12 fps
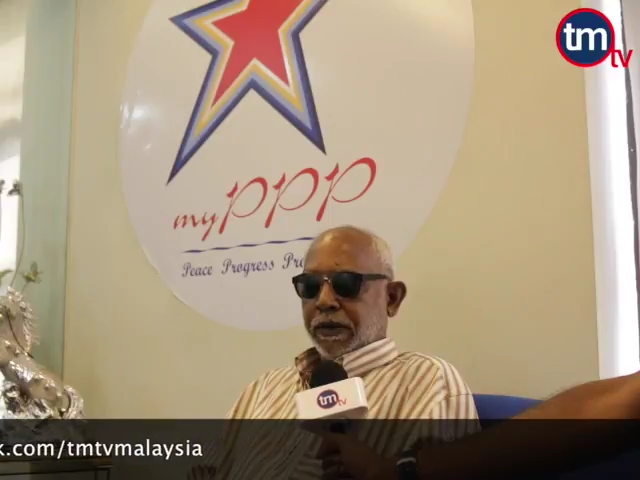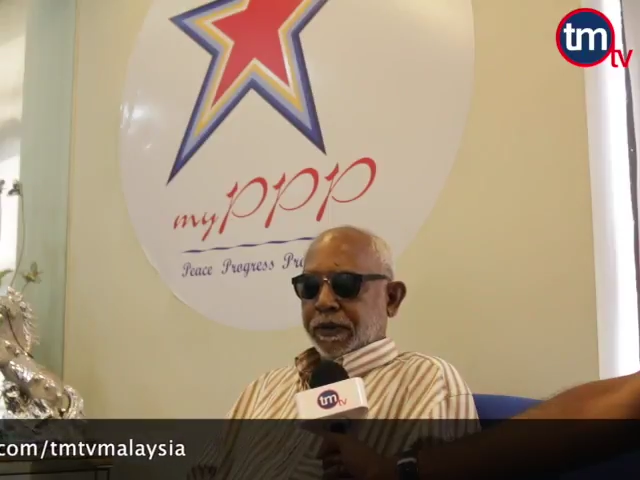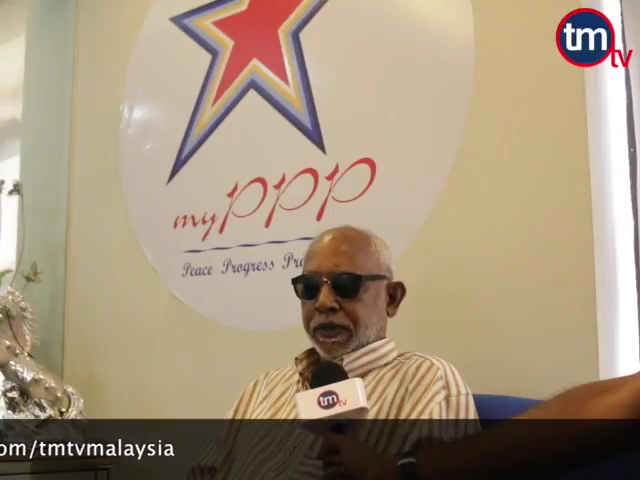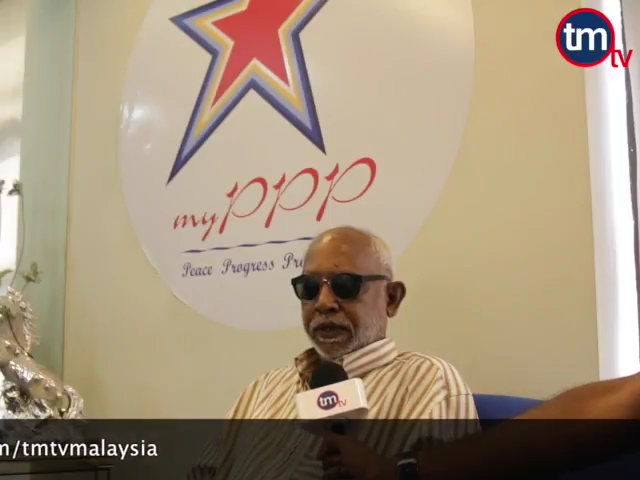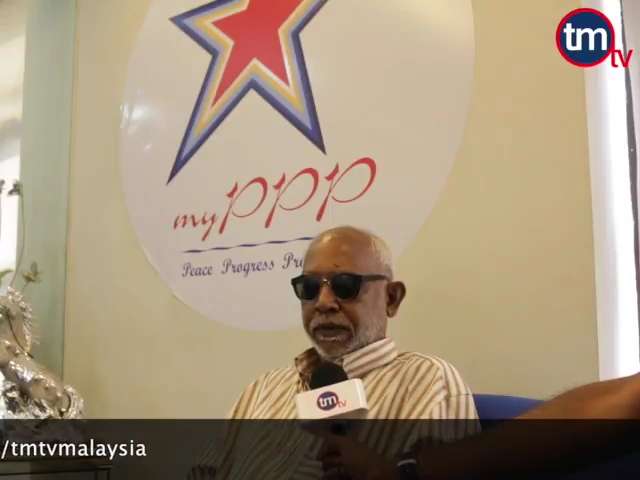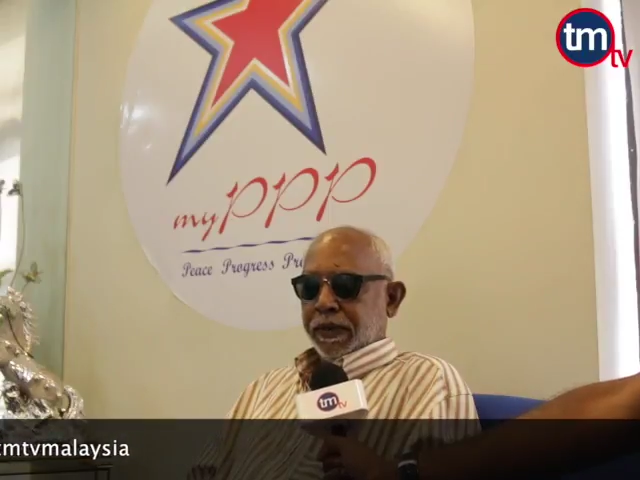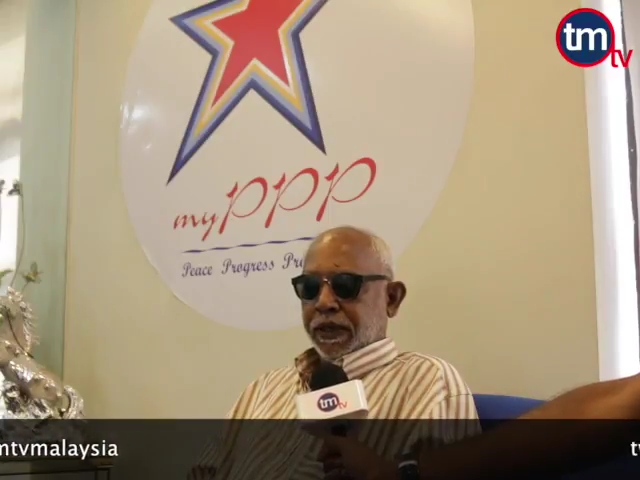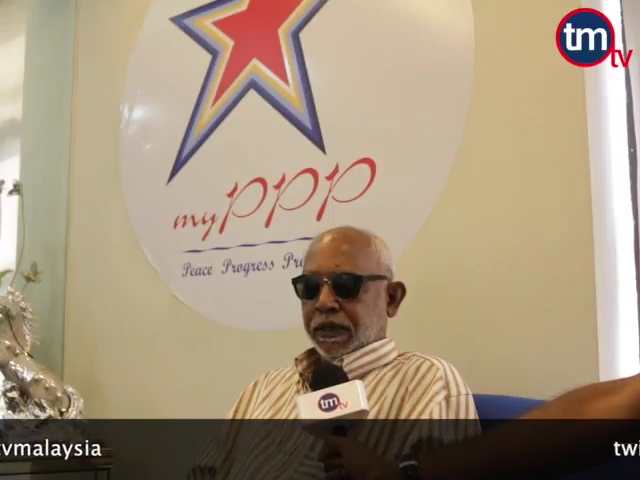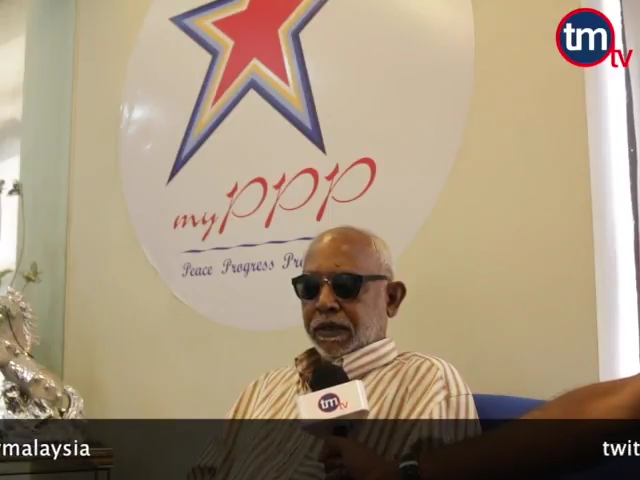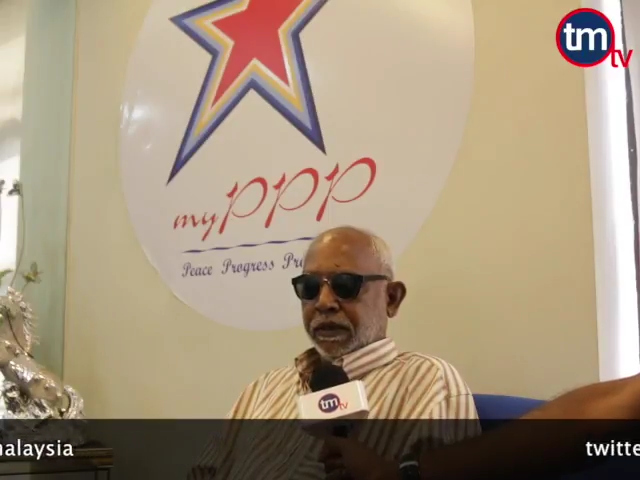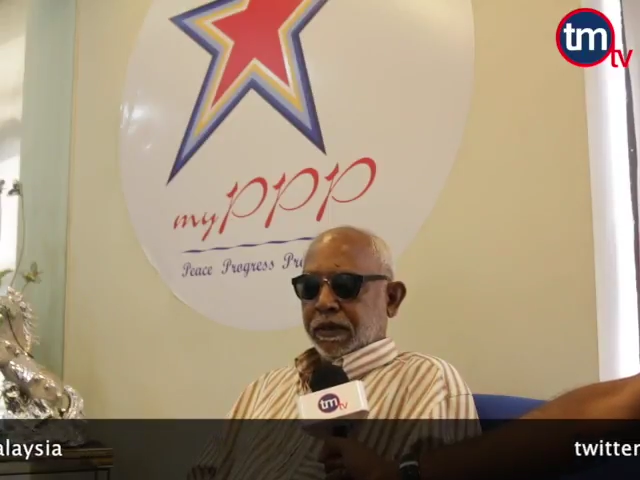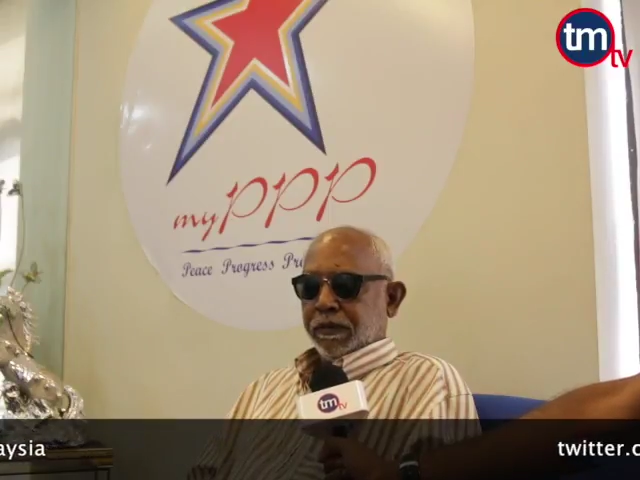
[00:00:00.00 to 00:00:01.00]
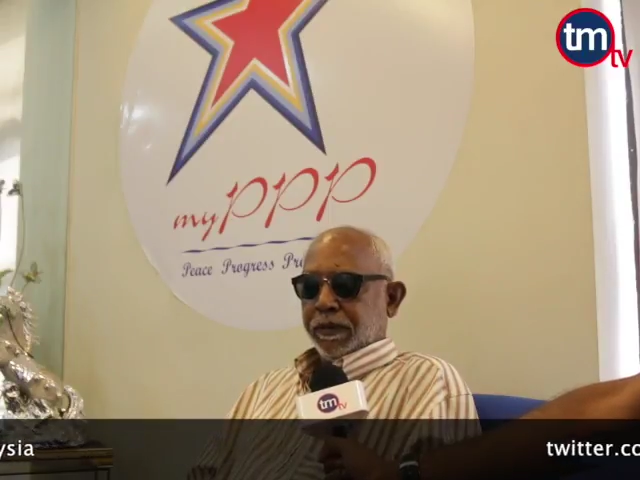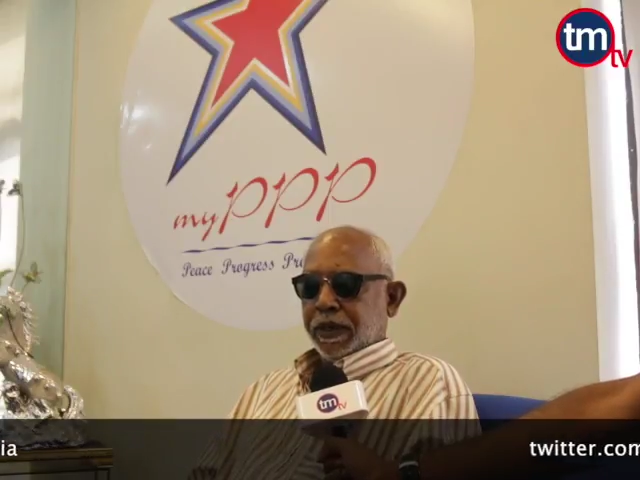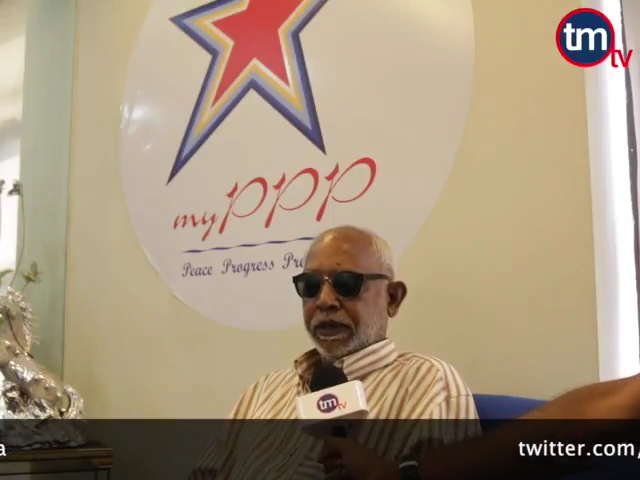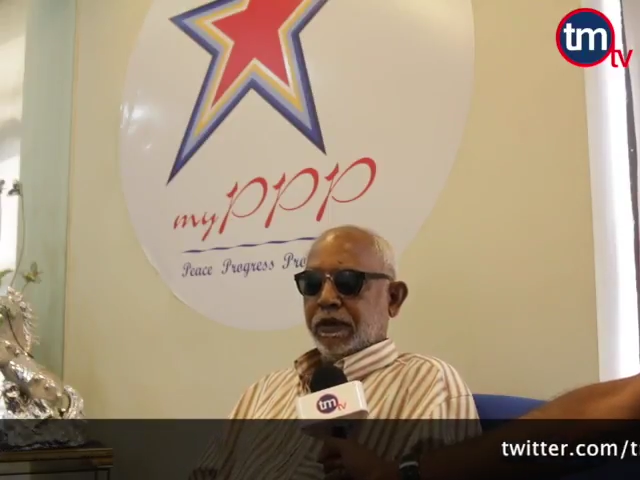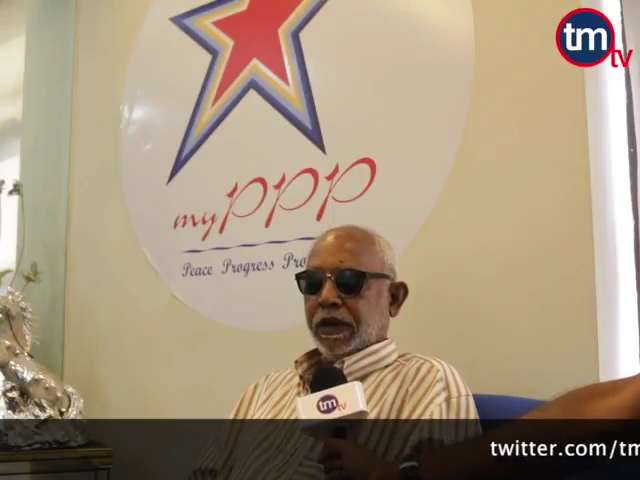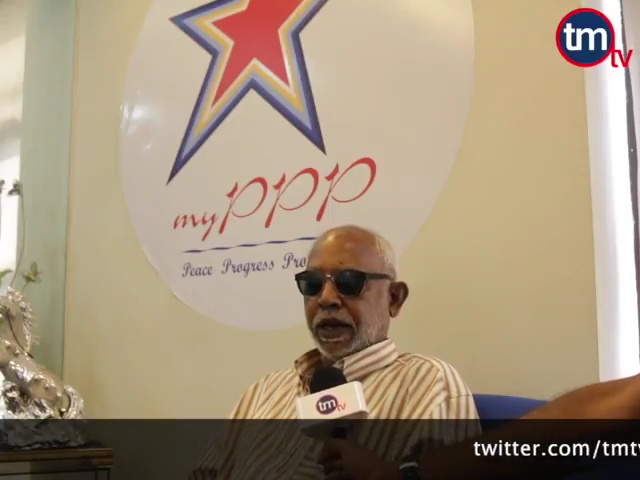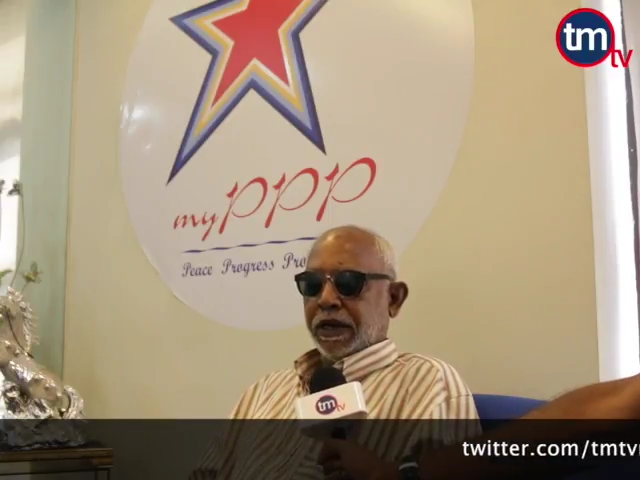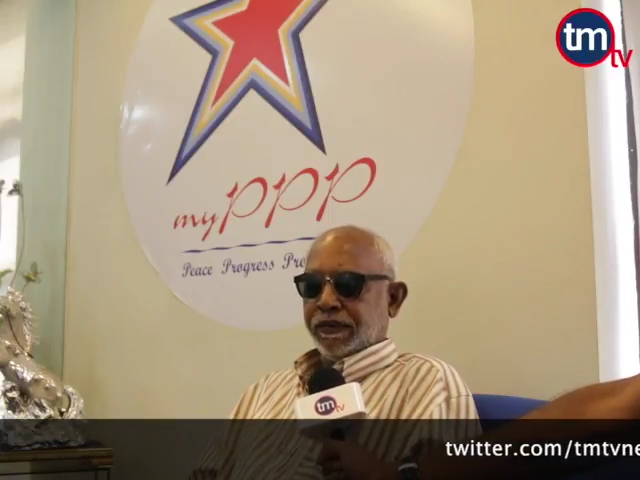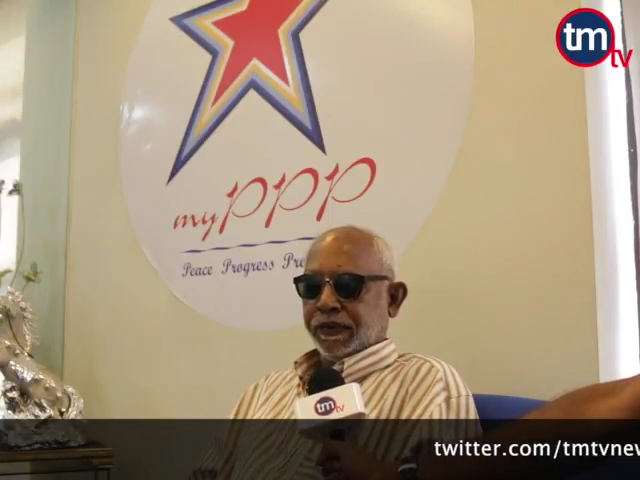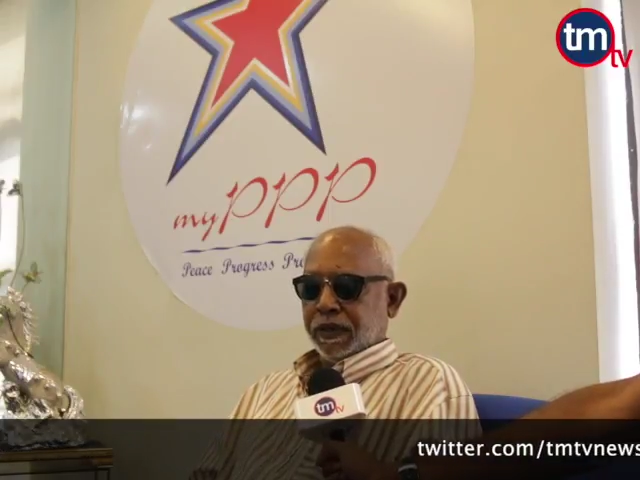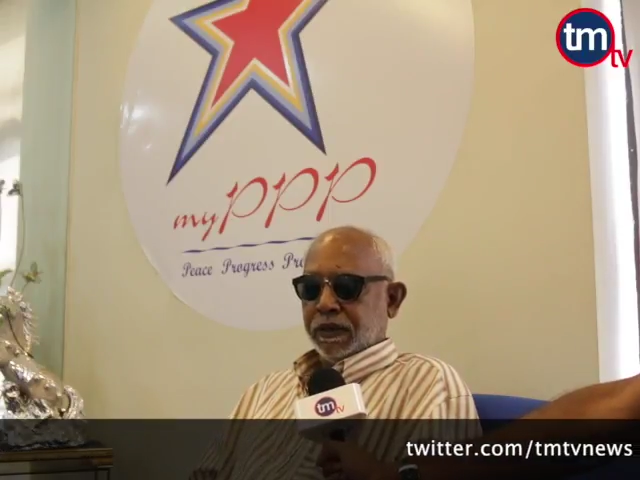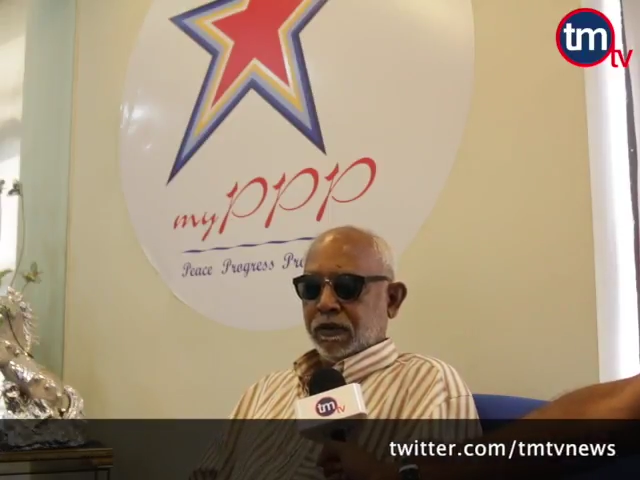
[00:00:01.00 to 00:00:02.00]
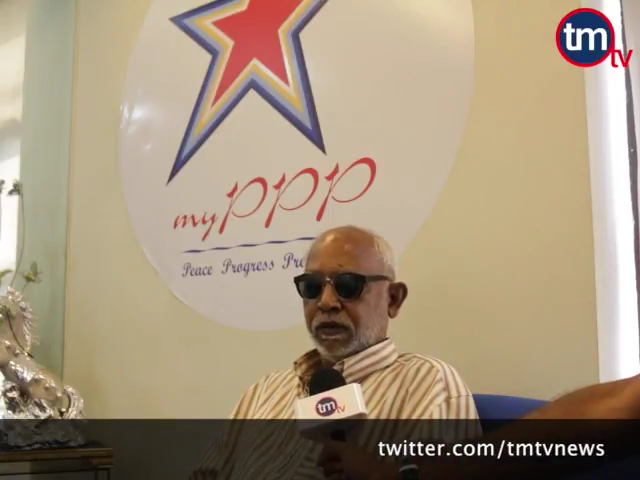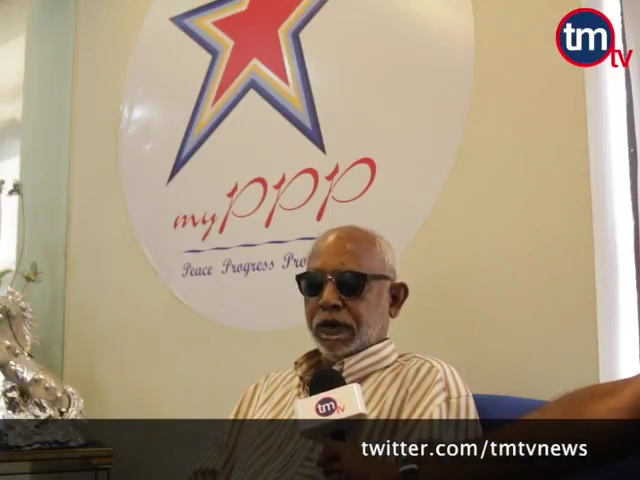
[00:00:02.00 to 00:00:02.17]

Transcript: come and see me, but I have seen you.